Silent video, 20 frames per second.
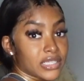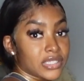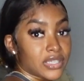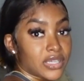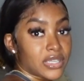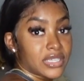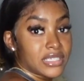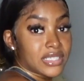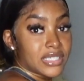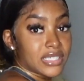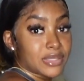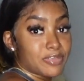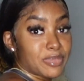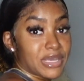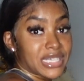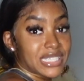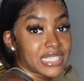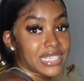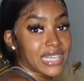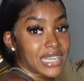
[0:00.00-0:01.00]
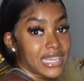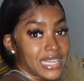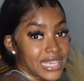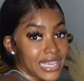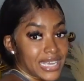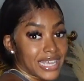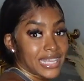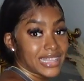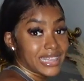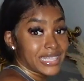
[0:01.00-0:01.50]
so this is
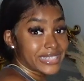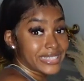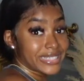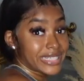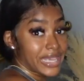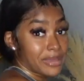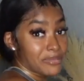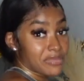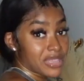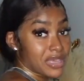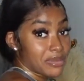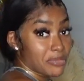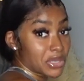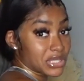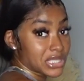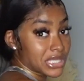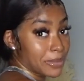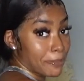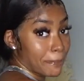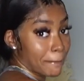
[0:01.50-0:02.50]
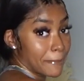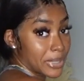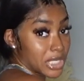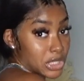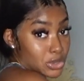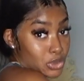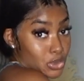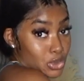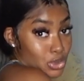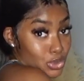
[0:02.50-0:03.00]
basically the same thing but in
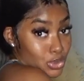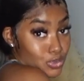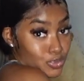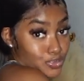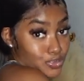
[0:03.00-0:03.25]
blue.